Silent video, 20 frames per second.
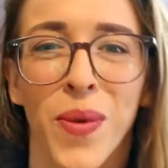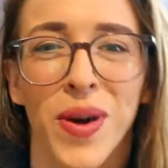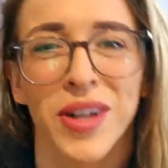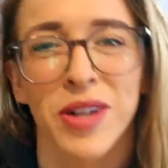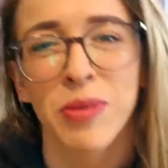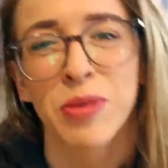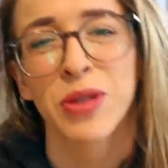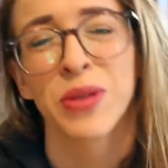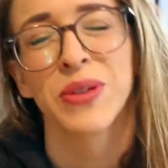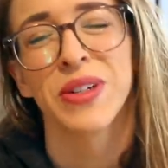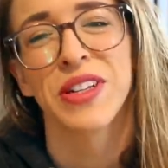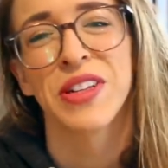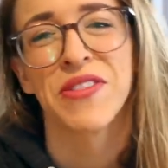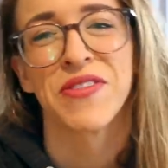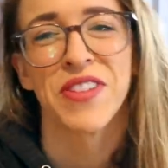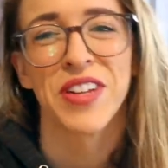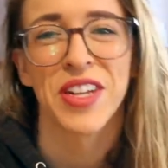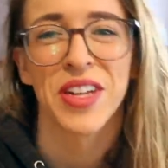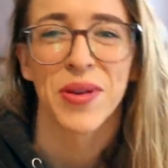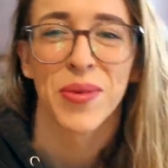Welcome to another
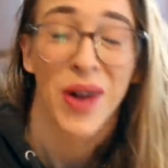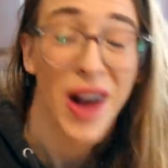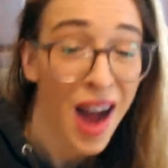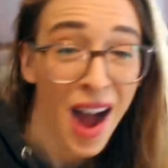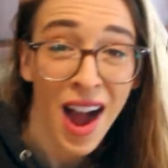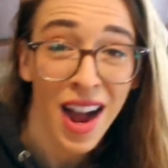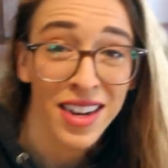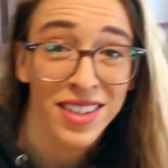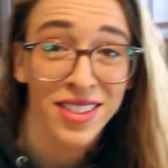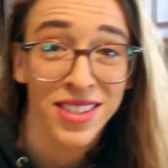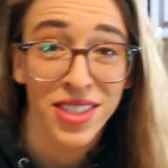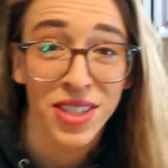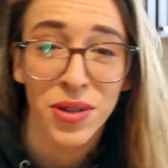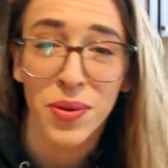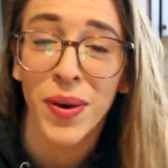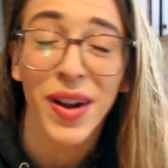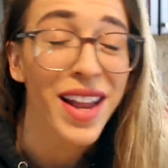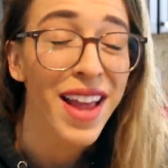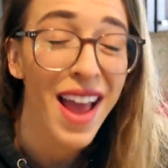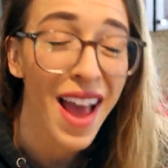video where I do
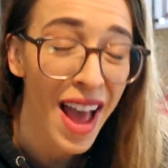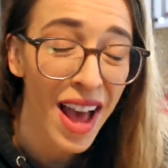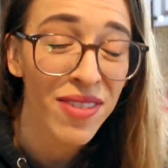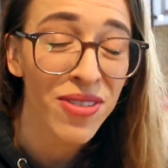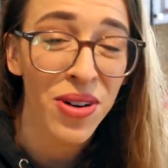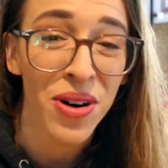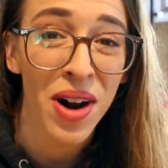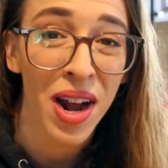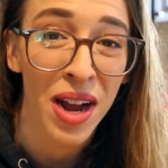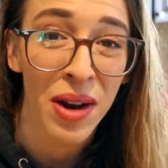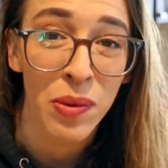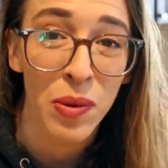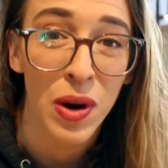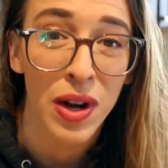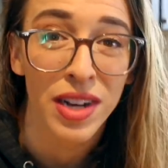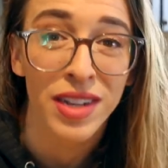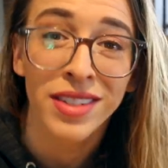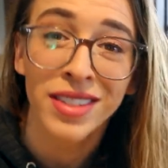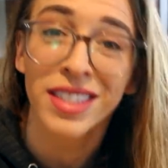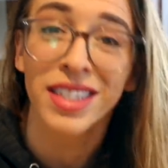whatever I
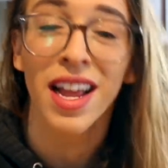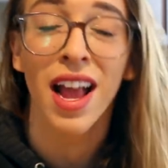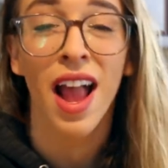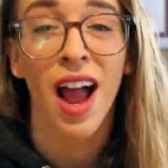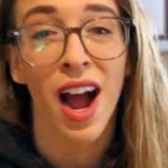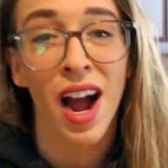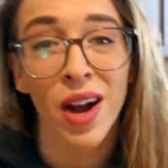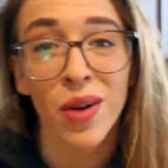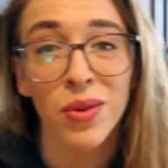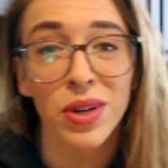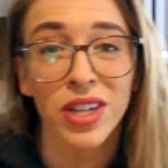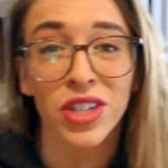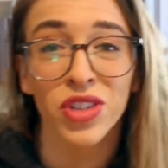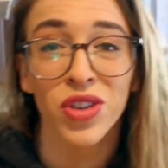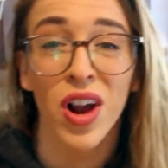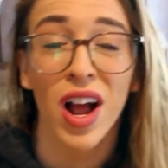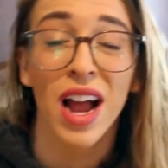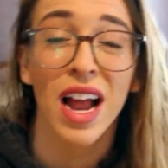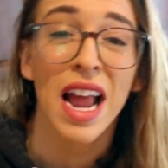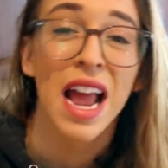want. And today I want to
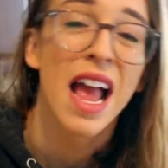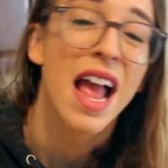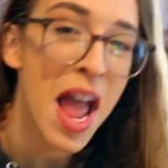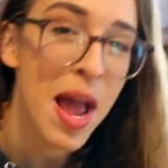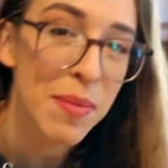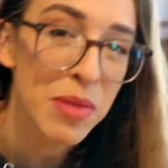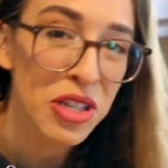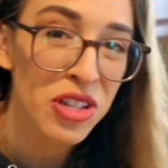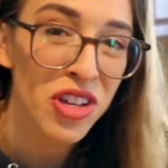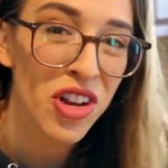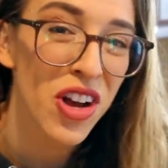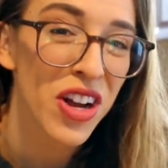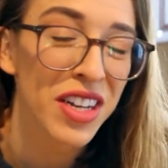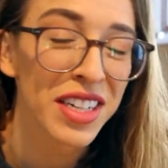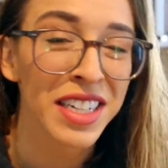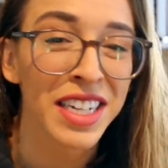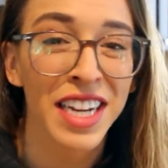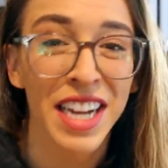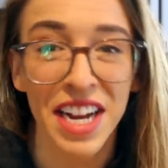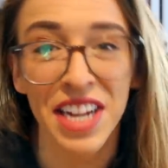try
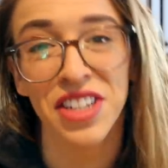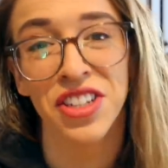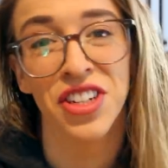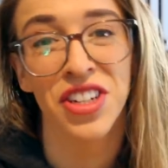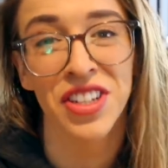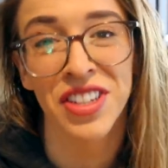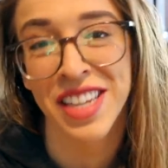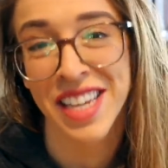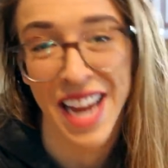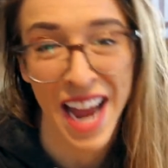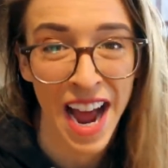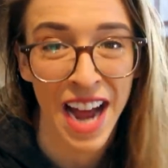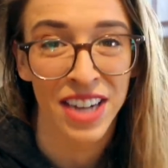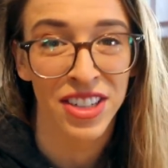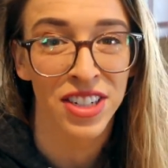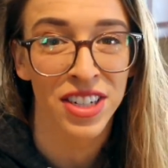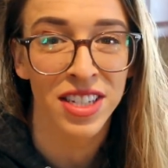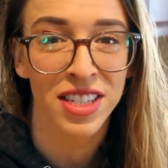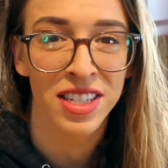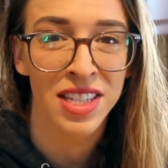Amazon kitchen
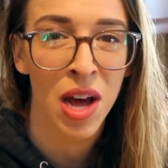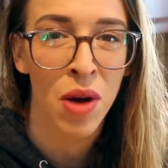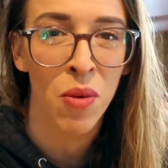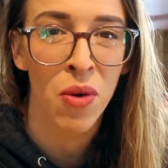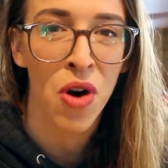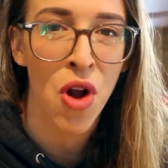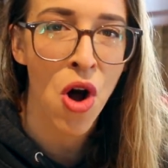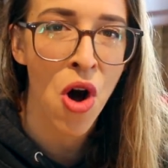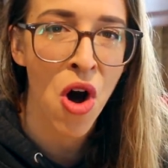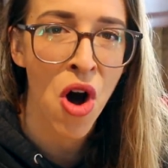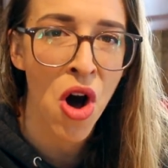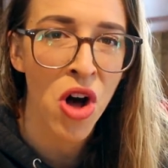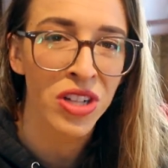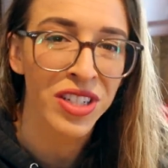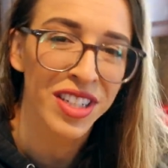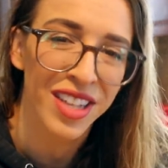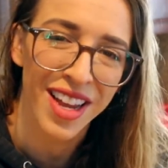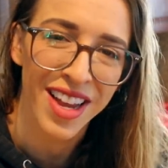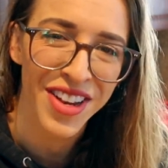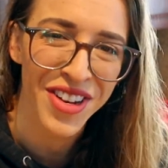gadgets that were
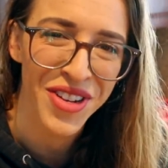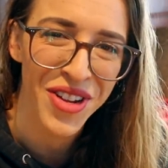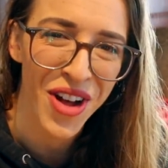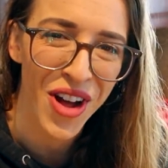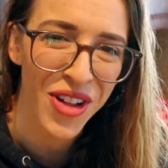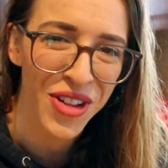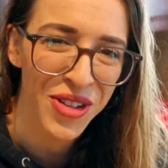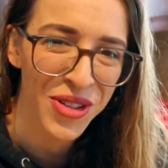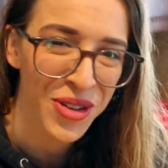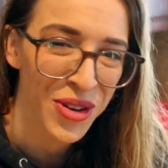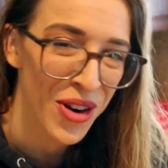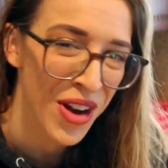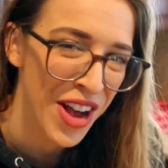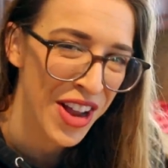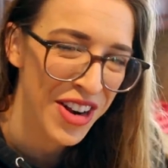all $10 or